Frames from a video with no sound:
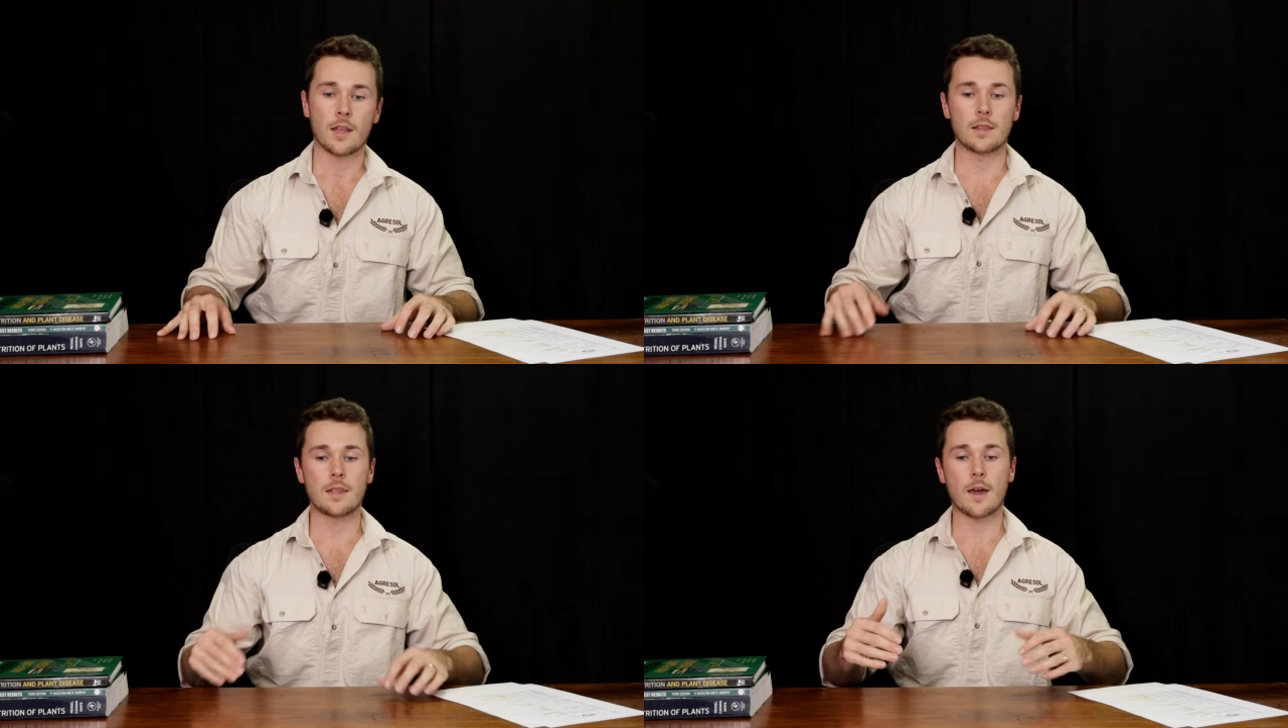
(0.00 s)

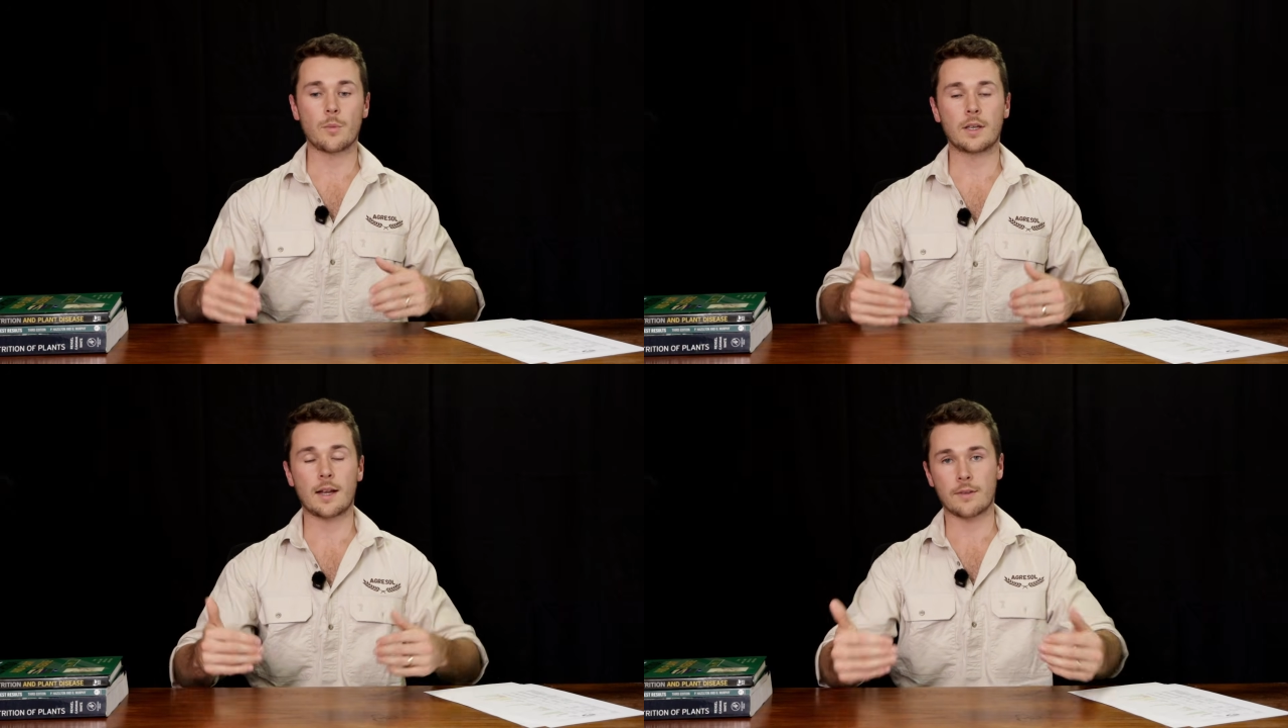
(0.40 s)
then
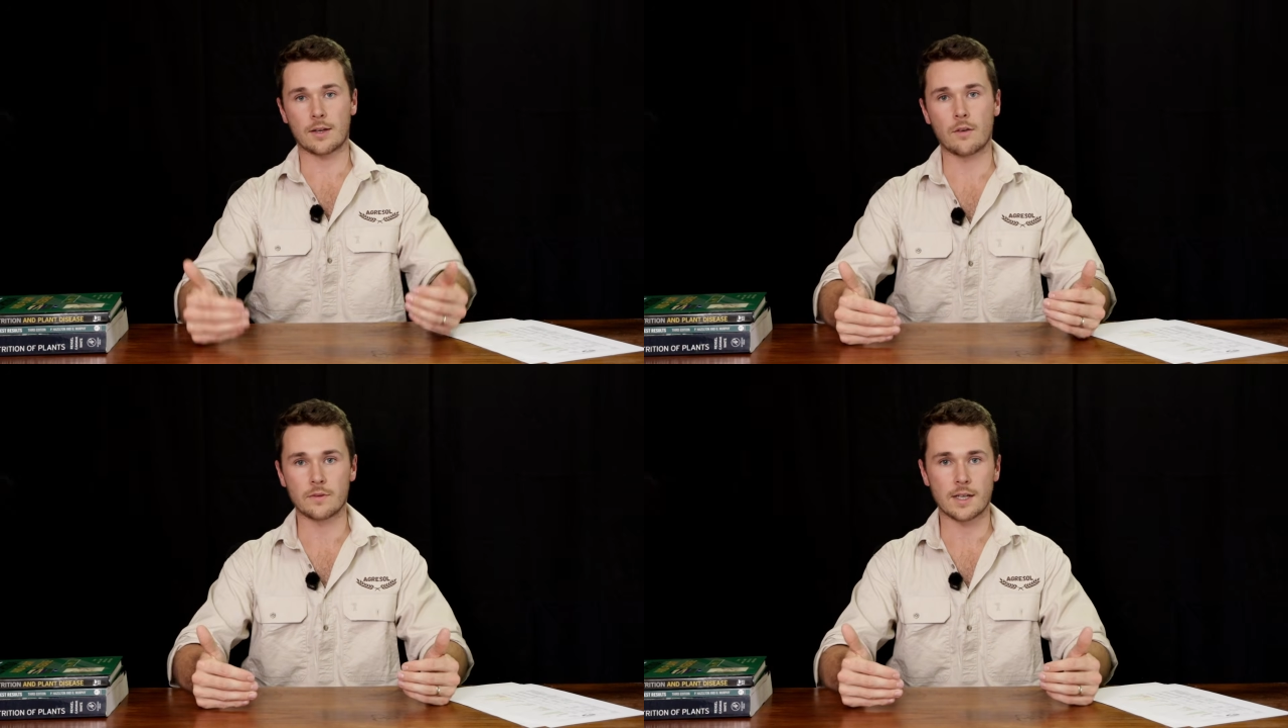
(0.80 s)
we can have
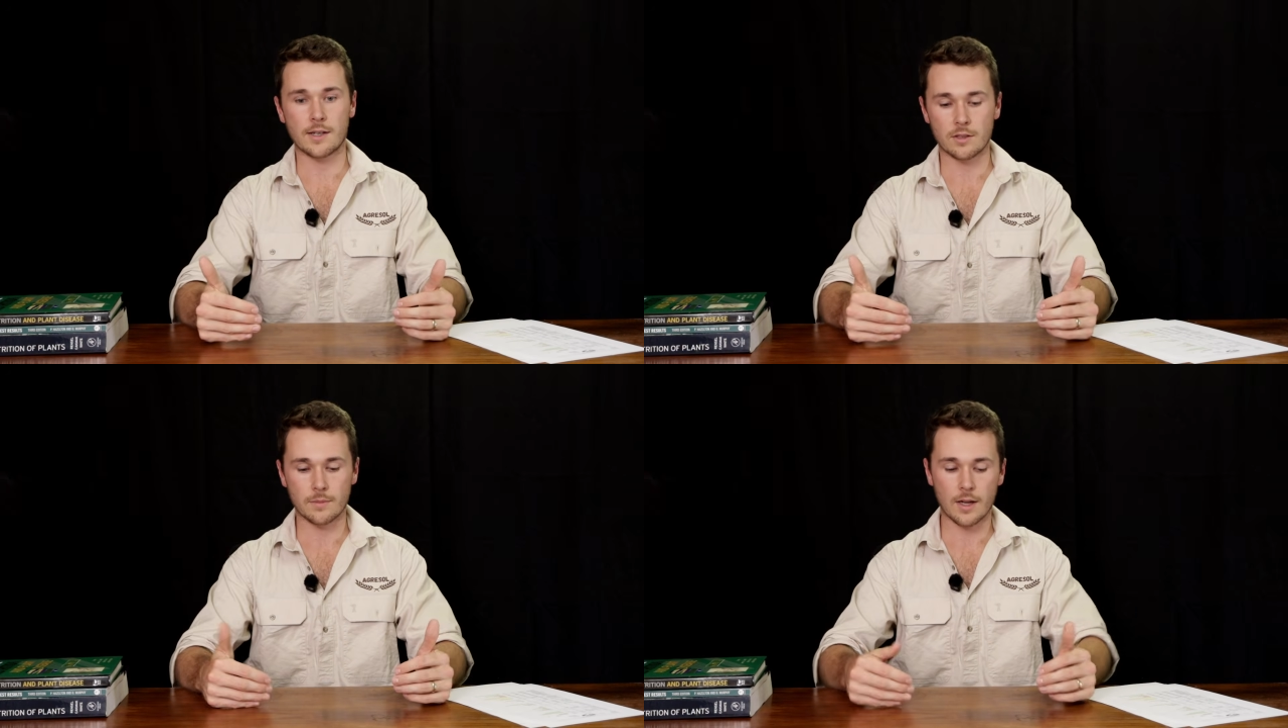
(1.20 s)
that
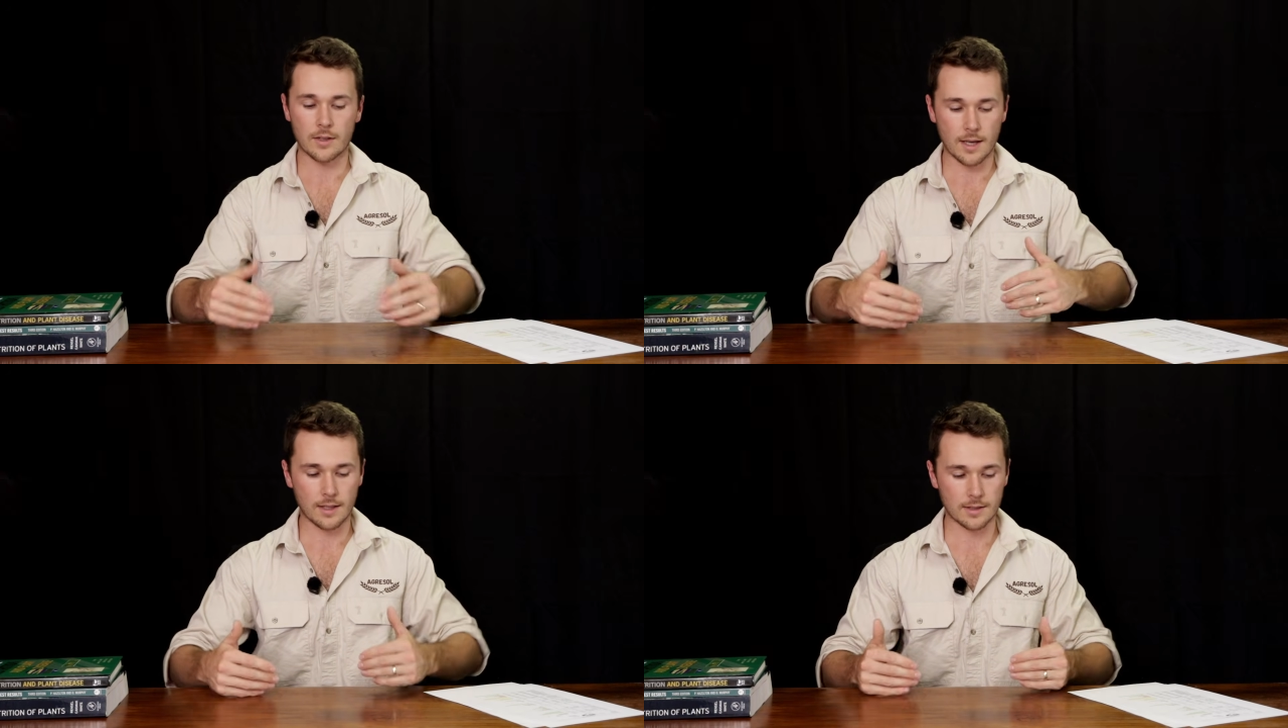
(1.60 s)
conversation about,
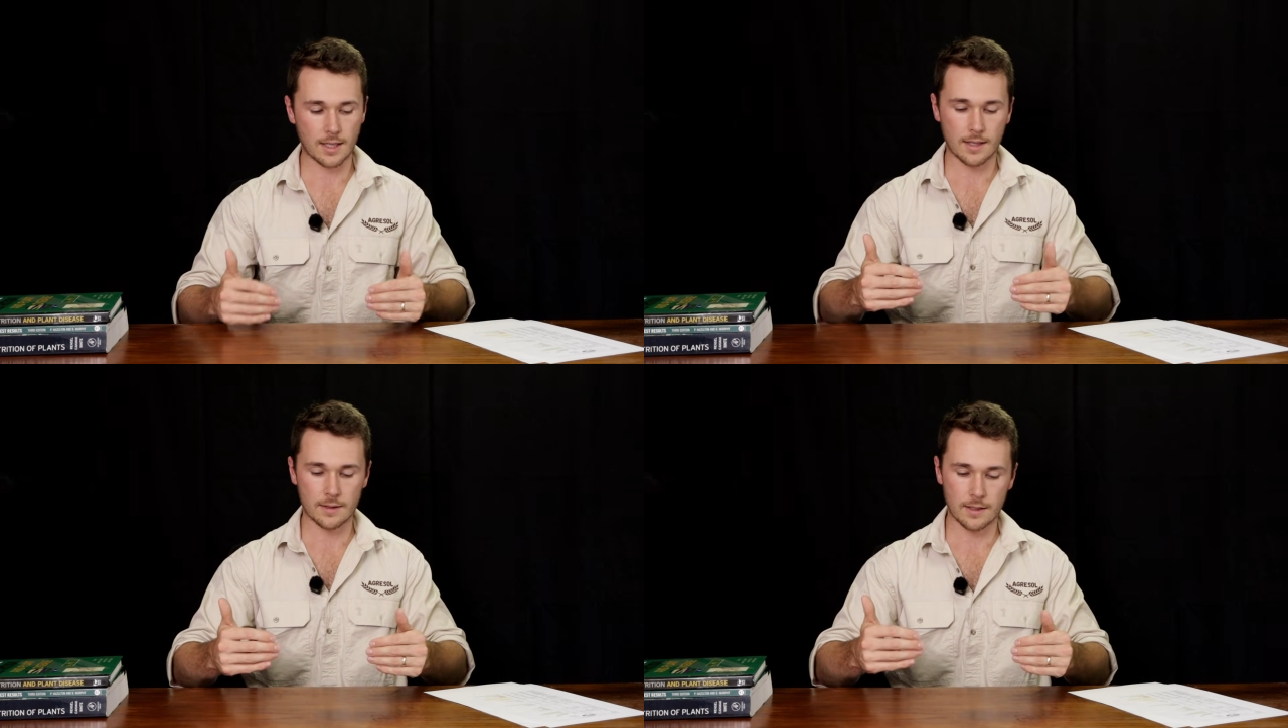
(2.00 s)
okay, let's
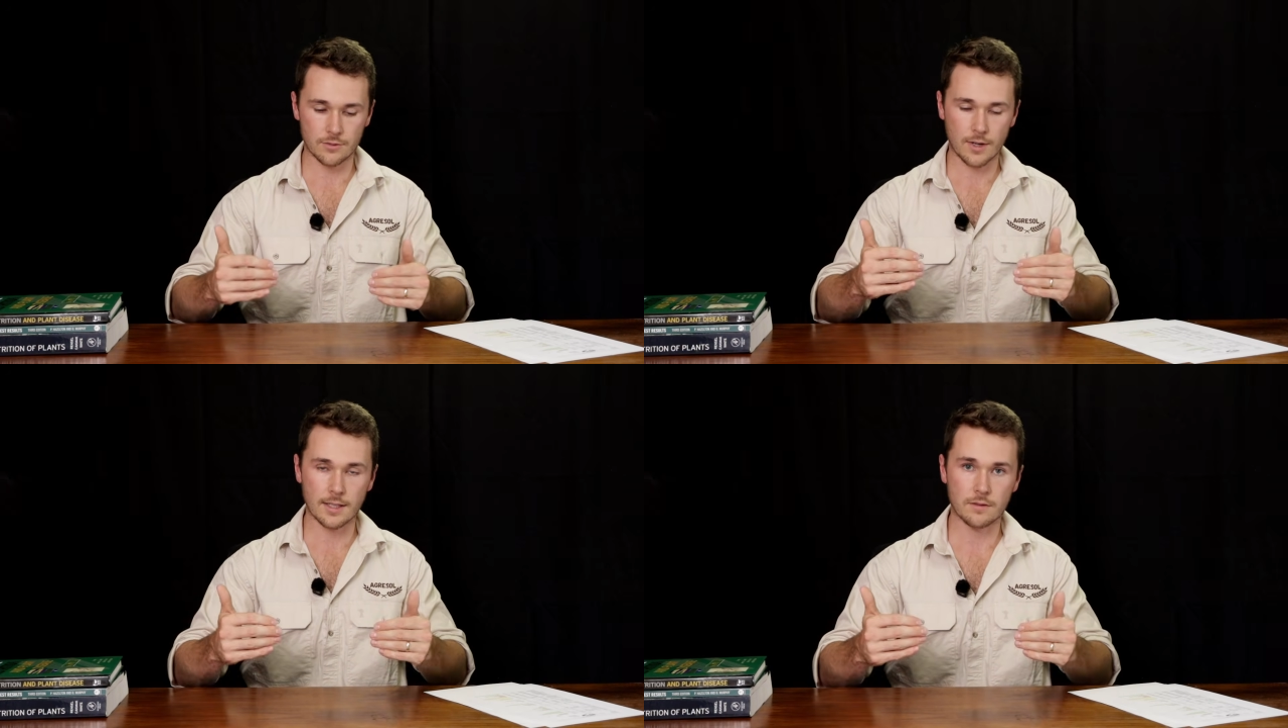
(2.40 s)
cut
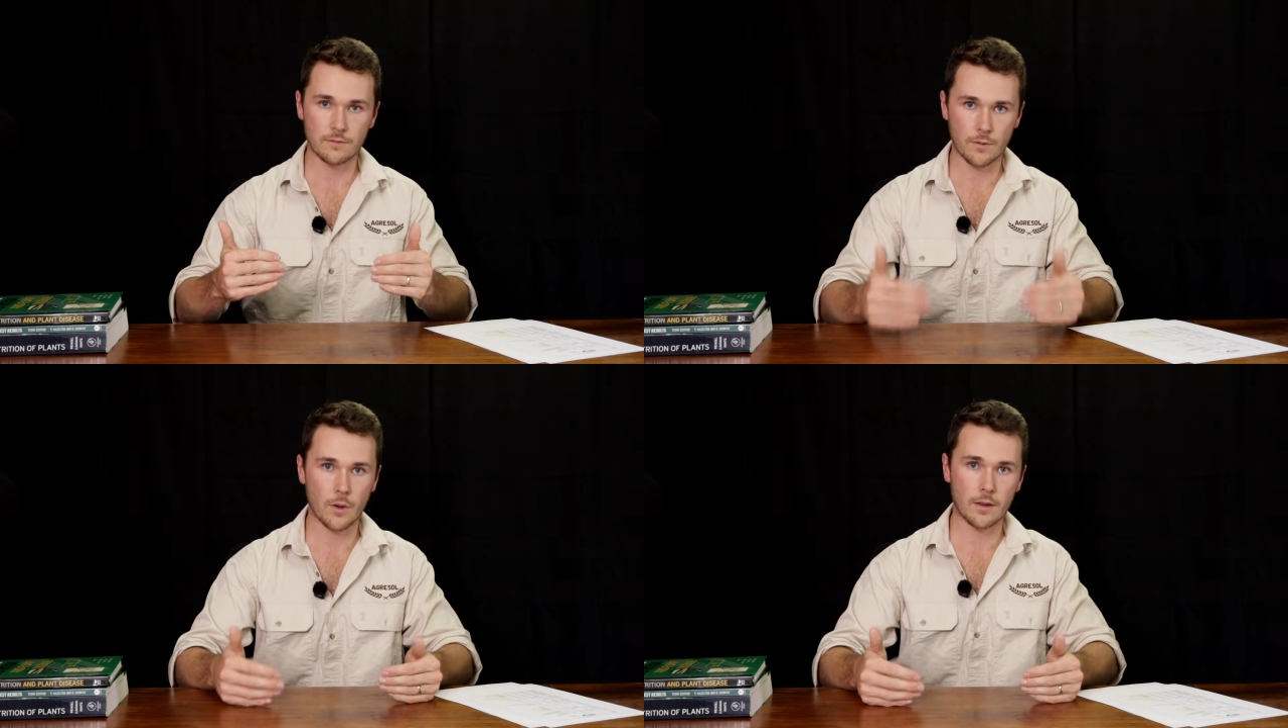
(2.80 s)
these rates
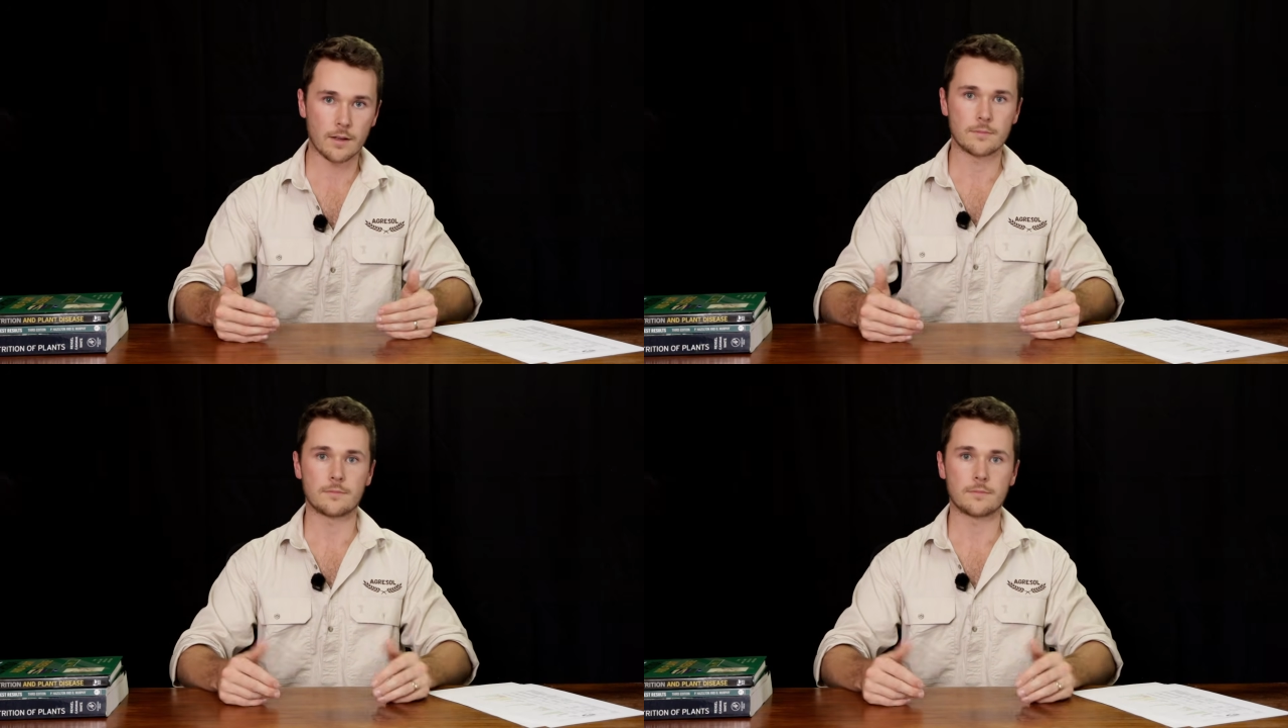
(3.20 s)
further.